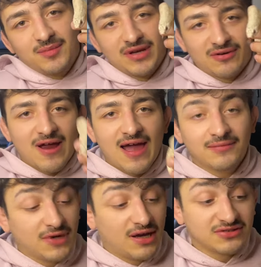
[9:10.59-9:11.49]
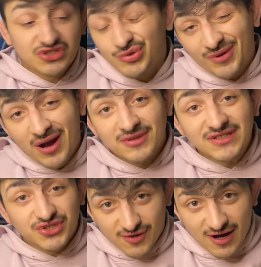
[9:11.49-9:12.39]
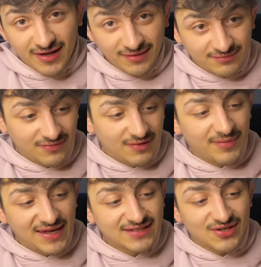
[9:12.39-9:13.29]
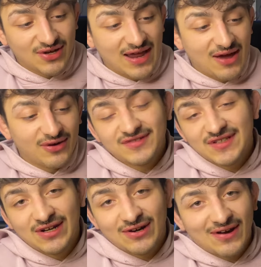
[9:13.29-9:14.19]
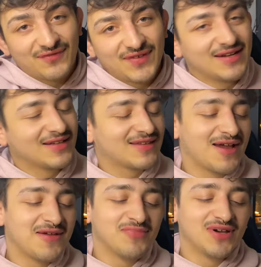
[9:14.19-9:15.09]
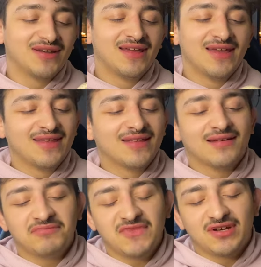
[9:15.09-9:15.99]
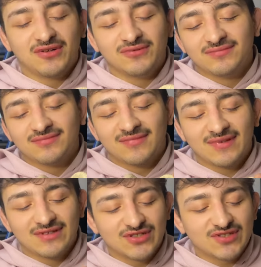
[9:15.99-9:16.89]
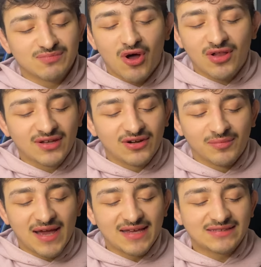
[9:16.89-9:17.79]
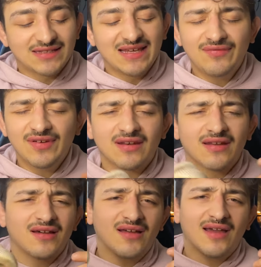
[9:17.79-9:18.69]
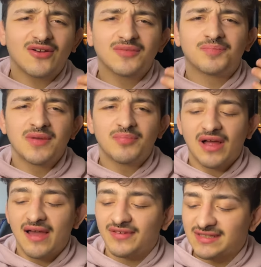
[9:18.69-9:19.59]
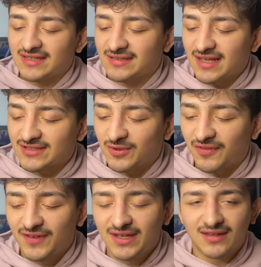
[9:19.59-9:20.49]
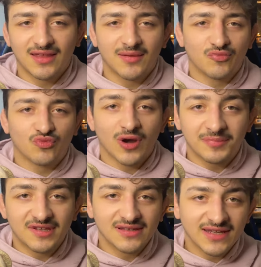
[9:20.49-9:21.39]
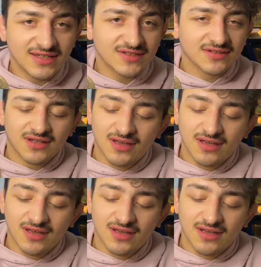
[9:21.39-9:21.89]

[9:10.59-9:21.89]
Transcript: a big rat. Uh, she'll probably try based on how I've seen her at feeding time, but you know, just small little mice. Even uh, I heard people having success with feeding them reptilinks,